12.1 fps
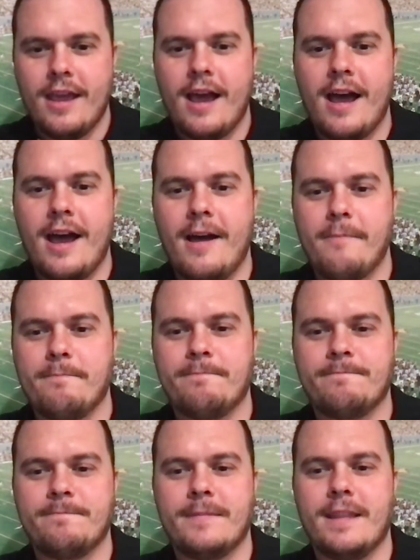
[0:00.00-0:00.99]

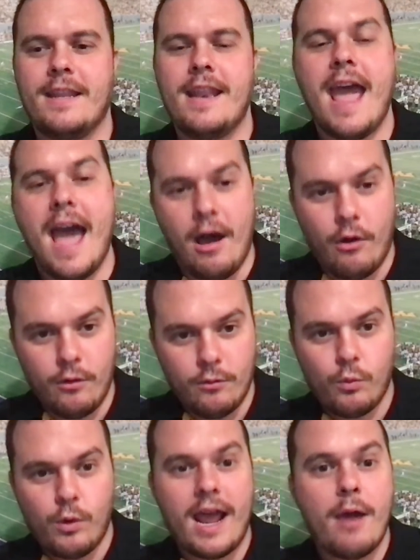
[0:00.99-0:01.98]
now,
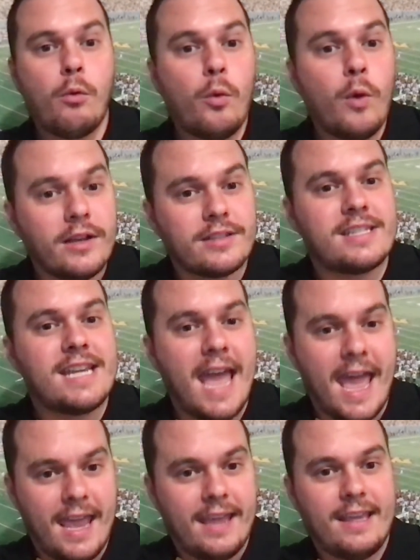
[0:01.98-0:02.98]
what I will
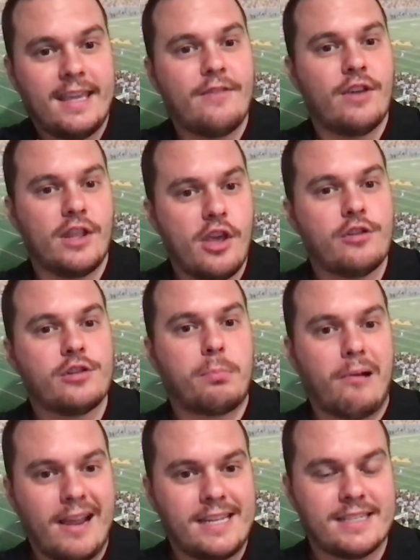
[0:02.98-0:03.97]
say, given those
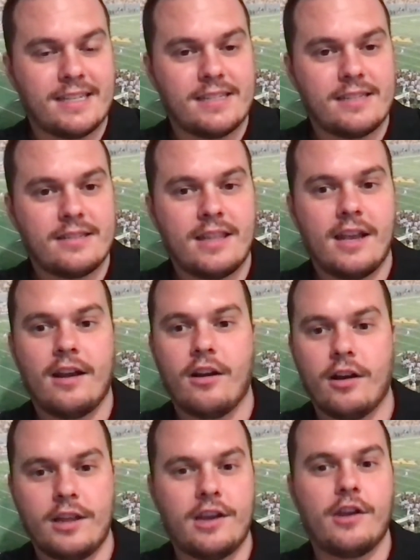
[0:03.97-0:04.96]
prices that
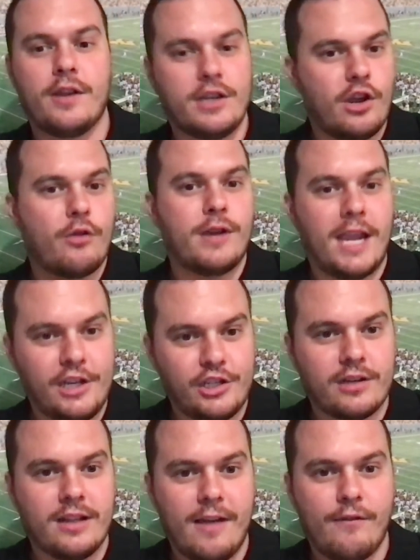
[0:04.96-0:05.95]
are, in
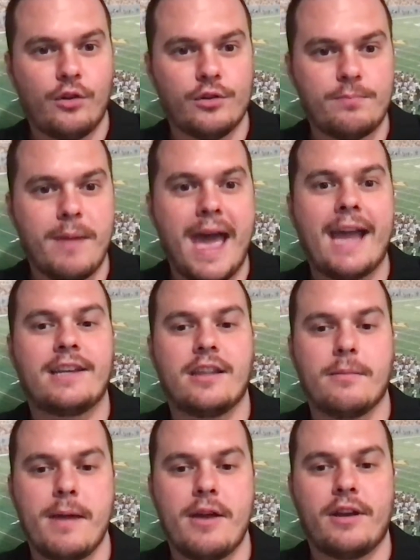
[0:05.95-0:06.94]
donation levels back to
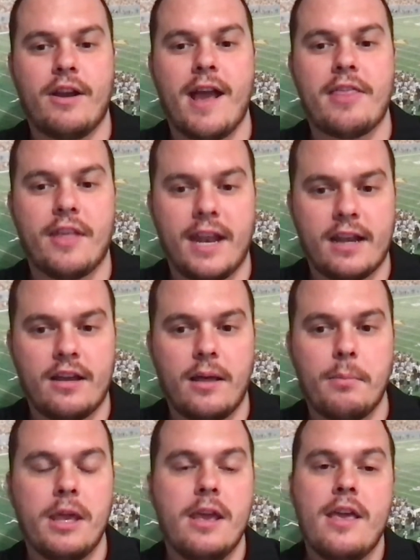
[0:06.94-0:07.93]
the Mountaineer Athletic Club,
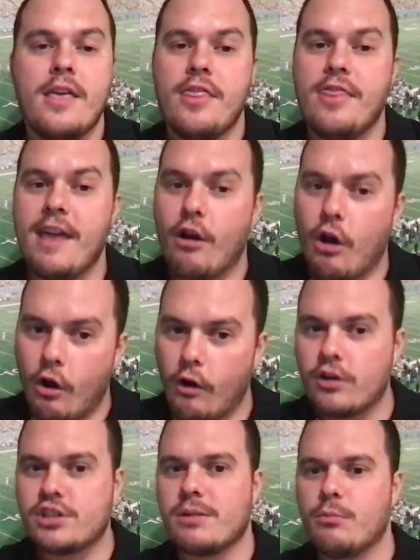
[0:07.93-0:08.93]
there
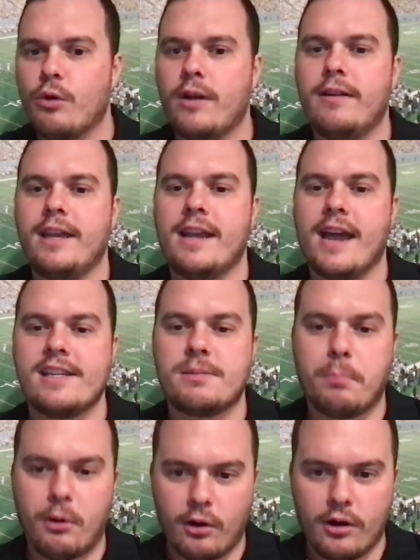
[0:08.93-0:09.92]
are some really nice
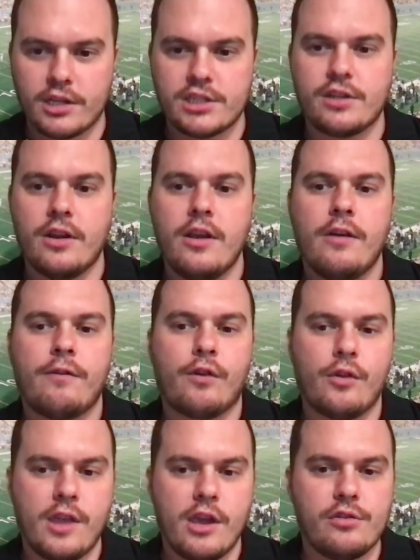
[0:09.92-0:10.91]
perks
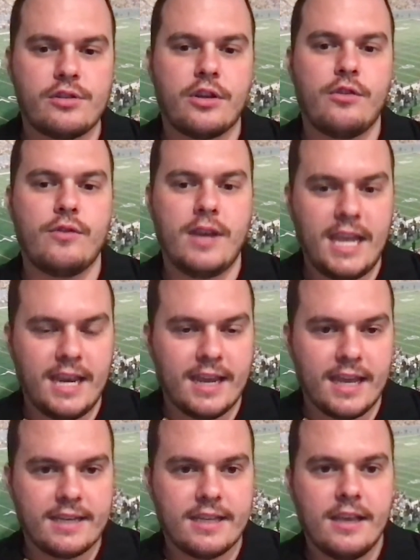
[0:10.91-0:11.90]
for those who need
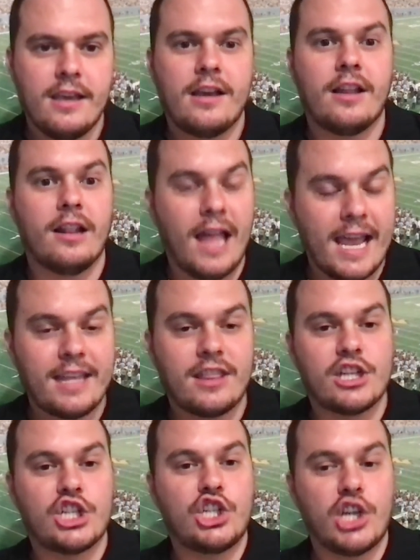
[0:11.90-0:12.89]
it, like
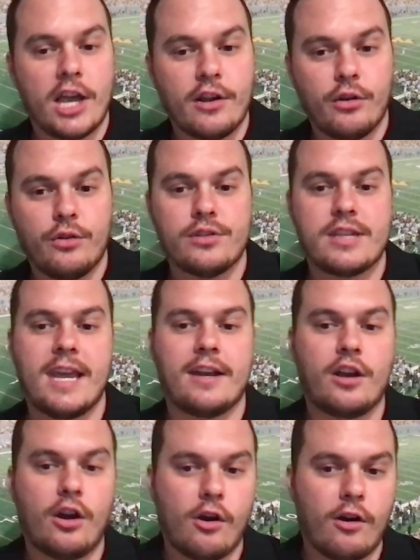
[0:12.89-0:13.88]
the shuttles and
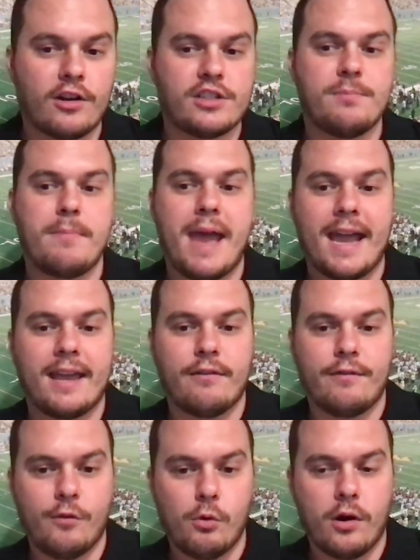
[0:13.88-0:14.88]
carts back and
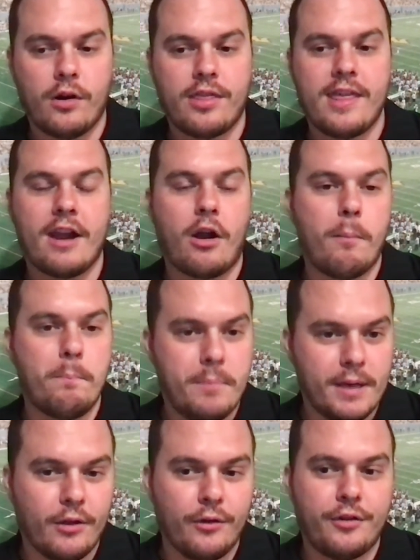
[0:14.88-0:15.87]
forth that are
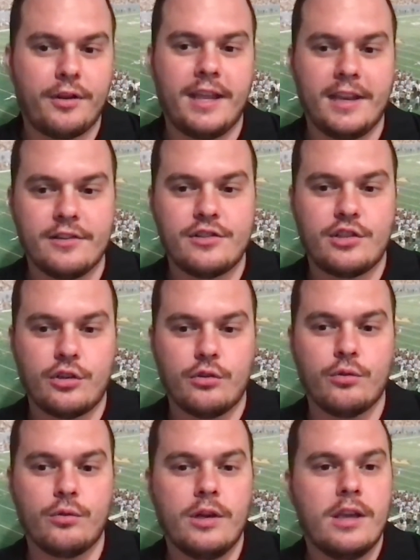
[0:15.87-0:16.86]
built
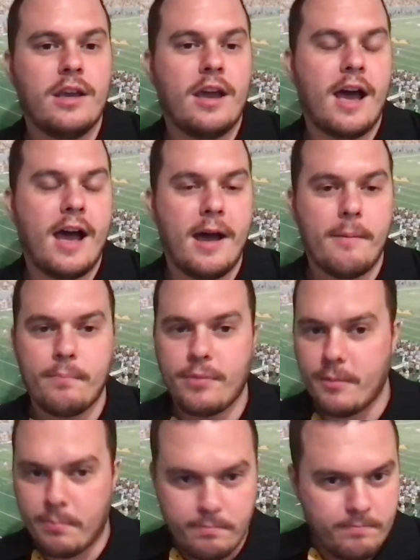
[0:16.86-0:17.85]
into
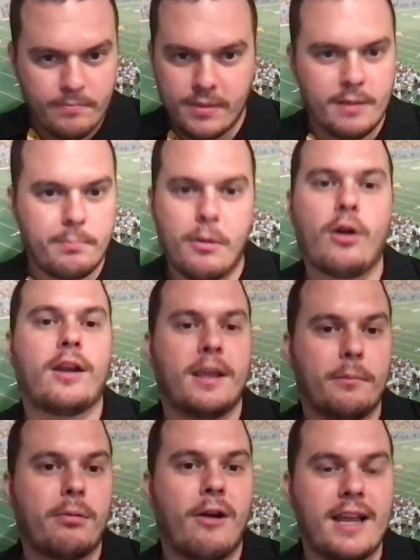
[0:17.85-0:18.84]
the parking
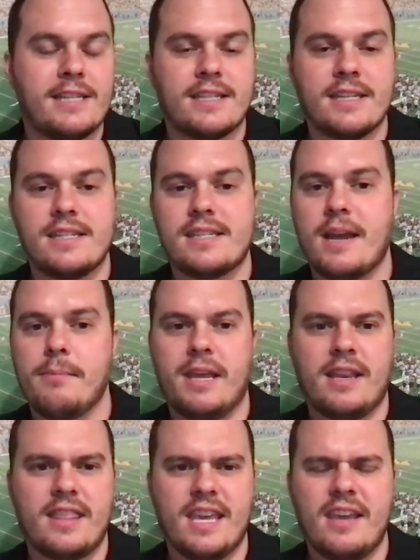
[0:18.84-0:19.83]
prices. I
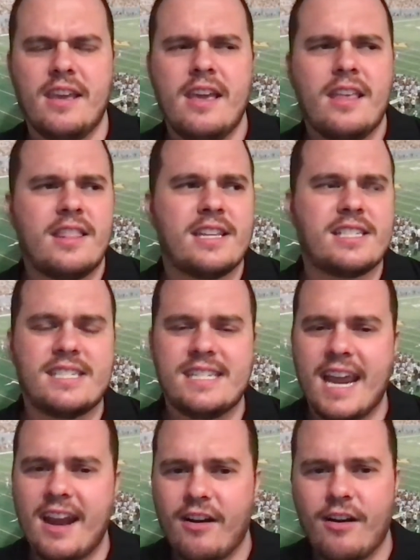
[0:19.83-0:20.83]
mean, the
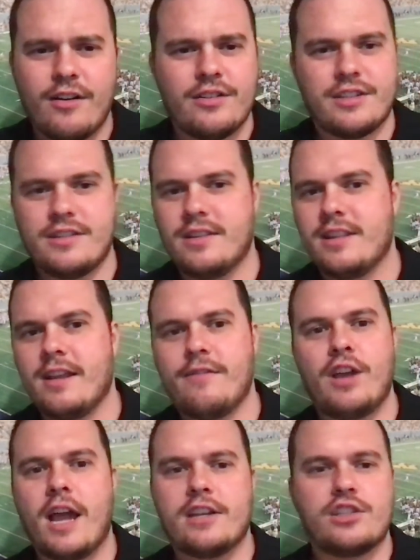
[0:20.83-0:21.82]
stairs have
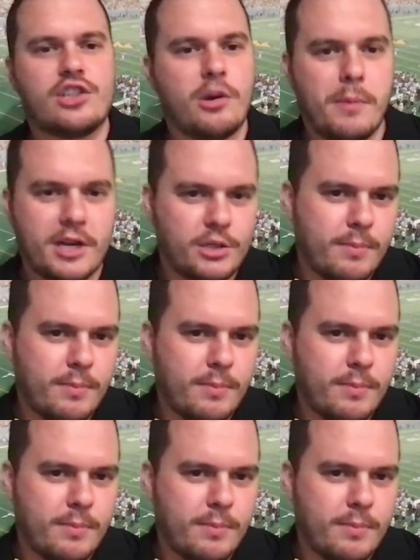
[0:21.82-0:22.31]
gotten so much